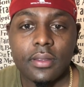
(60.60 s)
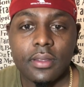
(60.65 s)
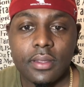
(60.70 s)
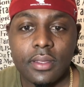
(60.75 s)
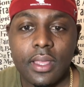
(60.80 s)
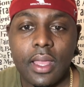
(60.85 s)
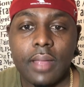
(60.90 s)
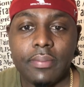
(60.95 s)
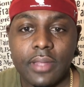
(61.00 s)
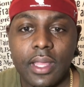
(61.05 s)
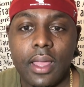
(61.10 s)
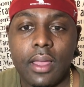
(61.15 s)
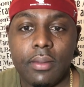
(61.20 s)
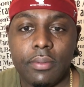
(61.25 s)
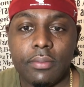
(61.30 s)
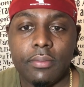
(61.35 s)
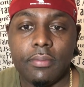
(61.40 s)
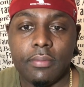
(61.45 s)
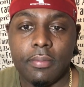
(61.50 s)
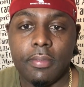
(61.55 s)
Cop the
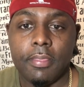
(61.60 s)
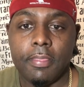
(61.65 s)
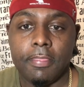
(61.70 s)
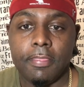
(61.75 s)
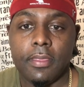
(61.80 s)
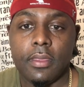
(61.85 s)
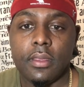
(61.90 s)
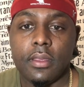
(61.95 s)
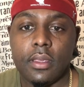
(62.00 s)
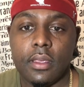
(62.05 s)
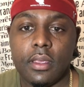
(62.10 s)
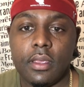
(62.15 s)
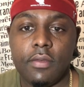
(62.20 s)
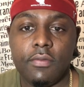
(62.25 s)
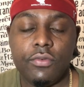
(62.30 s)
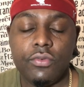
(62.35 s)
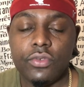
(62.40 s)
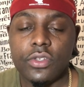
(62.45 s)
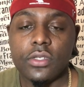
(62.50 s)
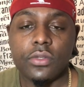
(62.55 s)
album.
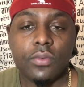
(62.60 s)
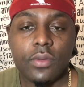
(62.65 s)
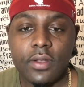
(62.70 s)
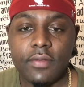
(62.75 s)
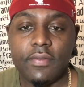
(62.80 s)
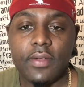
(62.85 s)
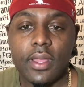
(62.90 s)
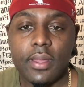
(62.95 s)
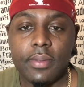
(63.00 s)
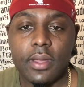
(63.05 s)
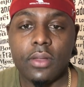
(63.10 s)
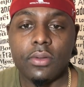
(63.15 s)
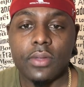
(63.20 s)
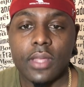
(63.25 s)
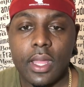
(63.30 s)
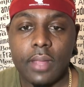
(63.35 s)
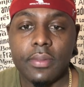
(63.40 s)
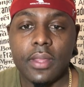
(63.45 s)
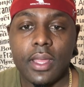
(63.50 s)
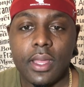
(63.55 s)
If you just want to vibe out,
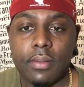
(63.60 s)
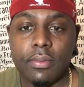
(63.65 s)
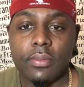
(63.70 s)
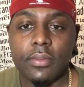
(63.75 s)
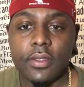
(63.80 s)
cop the album.